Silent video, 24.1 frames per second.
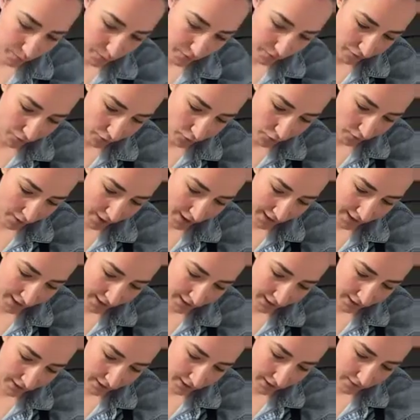before
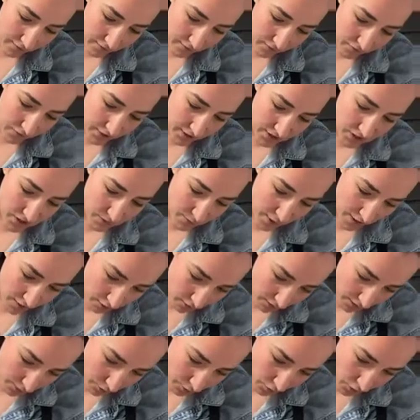I finish my
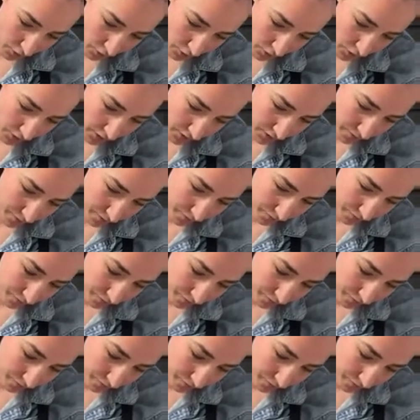crumb coat.